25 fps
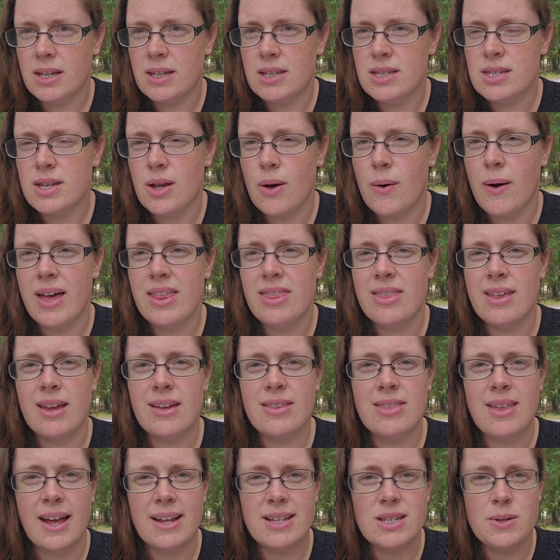So I
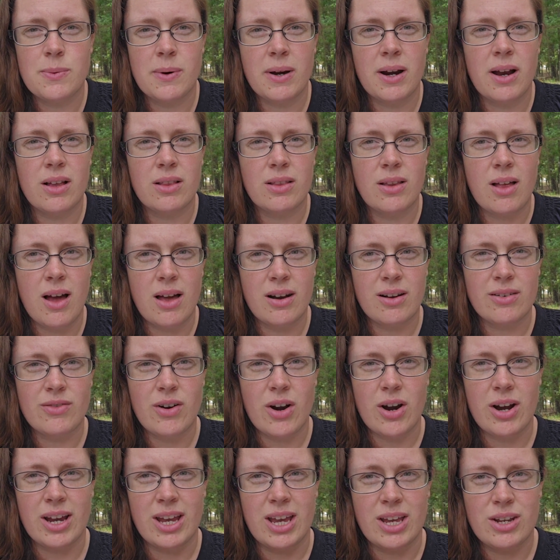think that's where a lot of
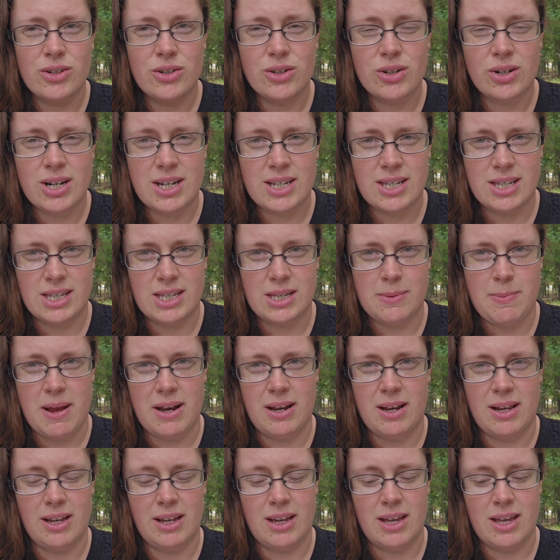our increase in
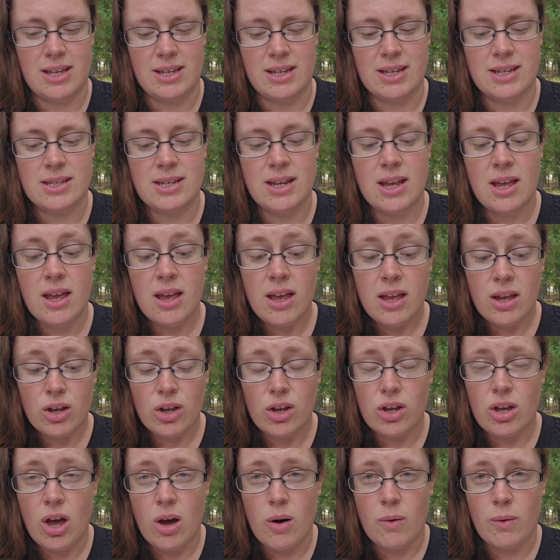spending is
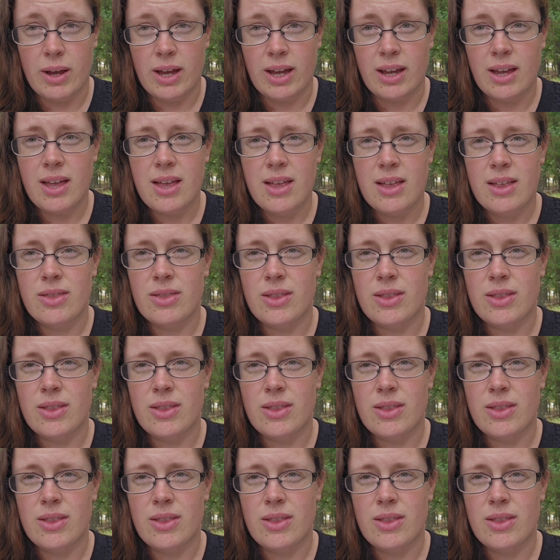going.